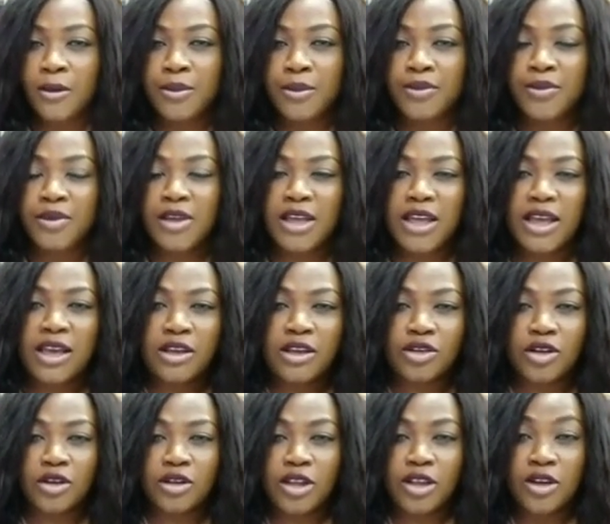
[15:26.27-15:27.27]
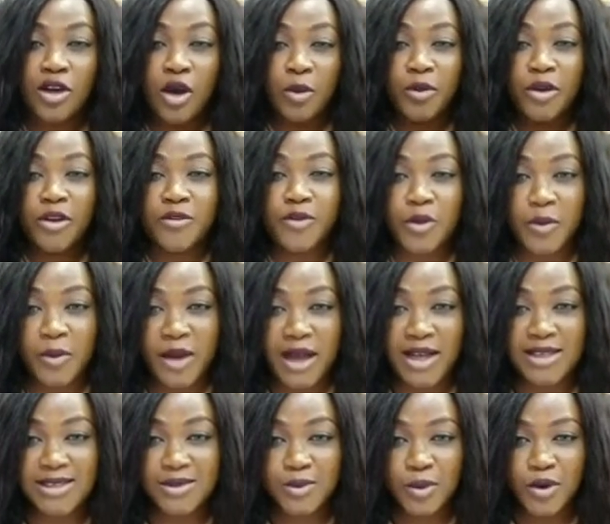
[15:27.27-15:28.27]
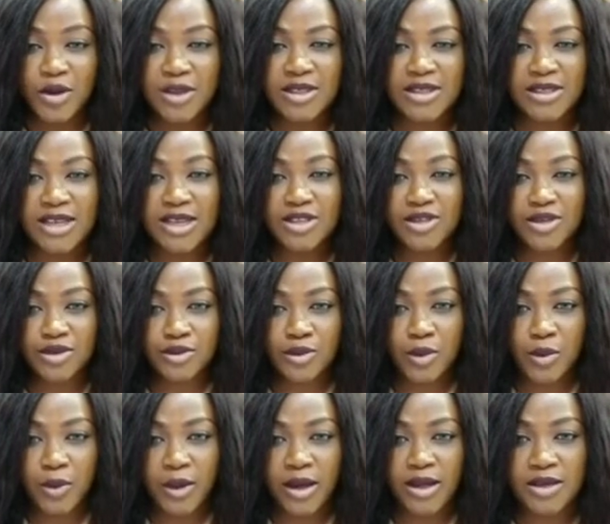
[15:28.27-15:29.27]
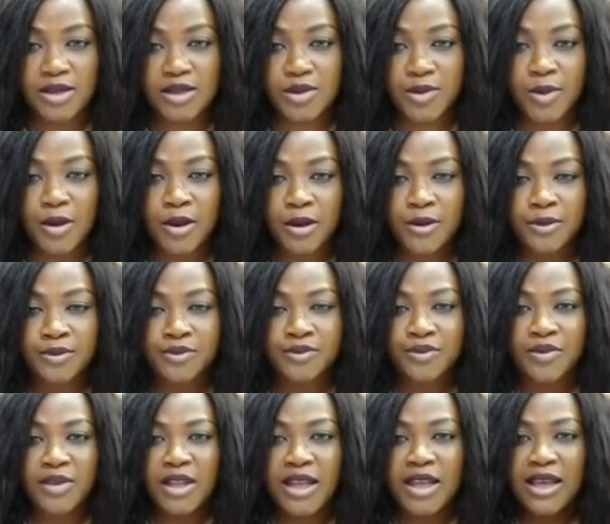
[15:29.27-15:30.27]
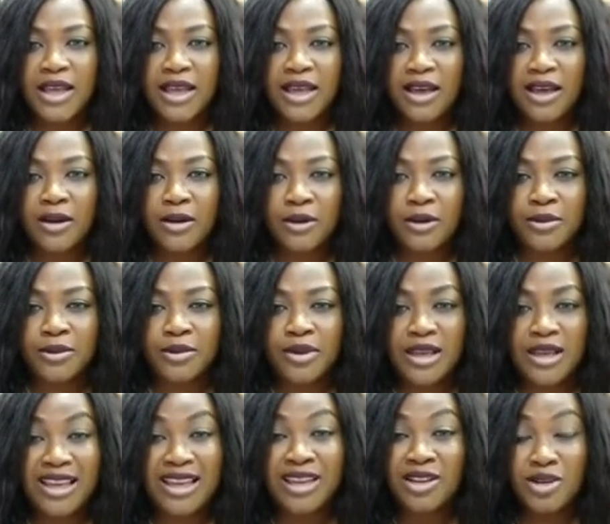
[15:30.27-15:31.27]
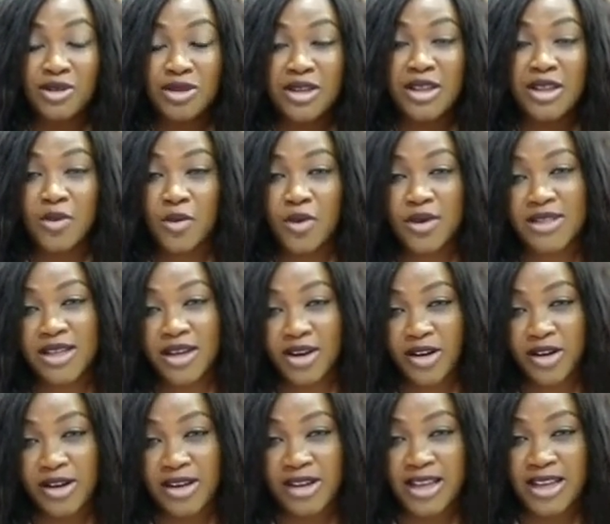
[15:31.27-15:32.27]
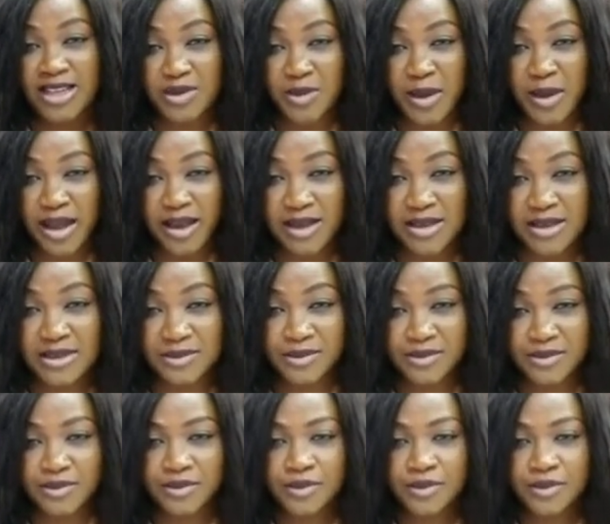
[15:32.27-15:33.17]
The copy of your passport is actually required as well, including the ones that are already expired.